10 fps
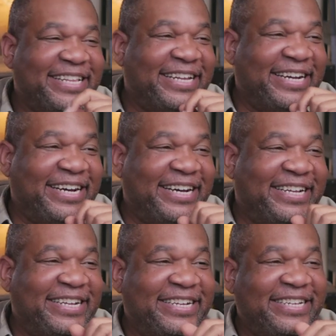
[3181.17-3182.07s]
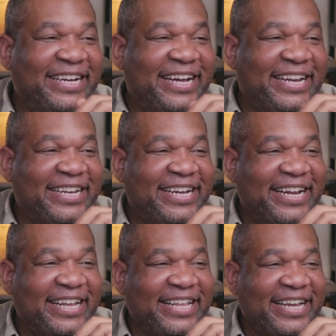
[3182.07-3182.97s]
Oh, Donnie,
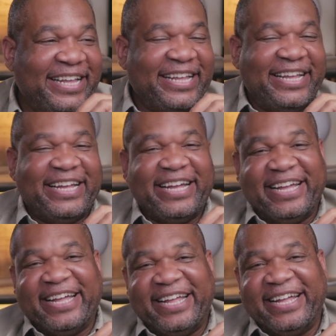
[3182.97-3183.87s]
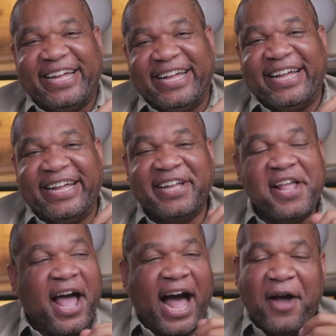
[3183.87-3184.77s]
yeah.
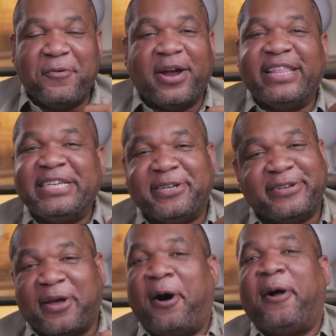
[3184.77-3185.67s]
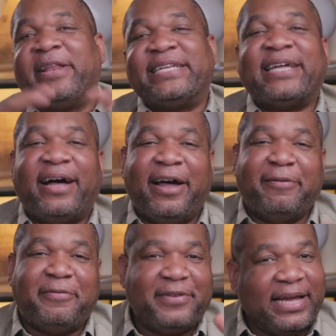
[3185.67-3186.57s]
I wear these shirts all the
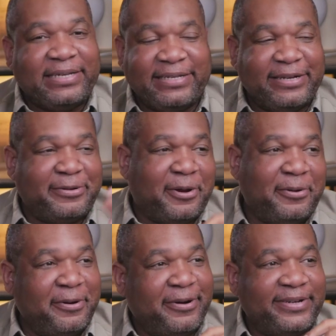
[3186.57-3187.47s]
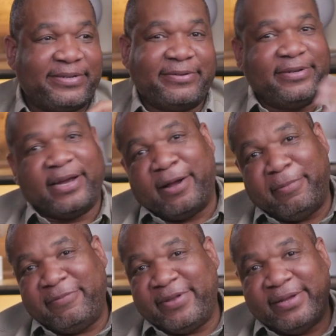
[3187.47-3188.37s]
time. If you guys don't notice, check out
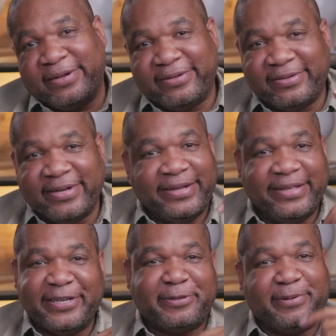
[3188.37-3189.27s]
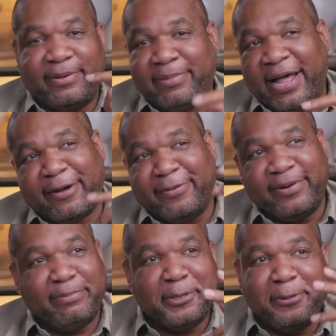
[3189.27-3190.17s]
my videos. This one, a black
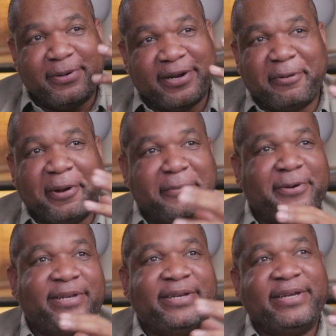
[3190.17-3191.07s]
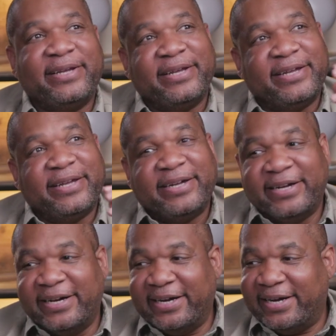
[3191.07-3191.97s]
one, a blue one, a green one.
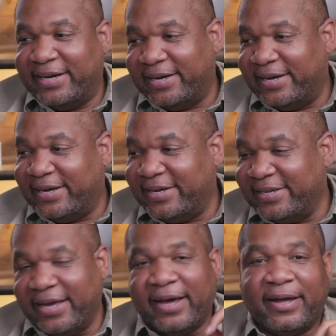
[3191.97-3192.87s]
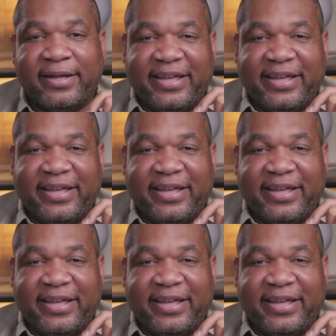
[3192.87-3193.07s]
Yeah.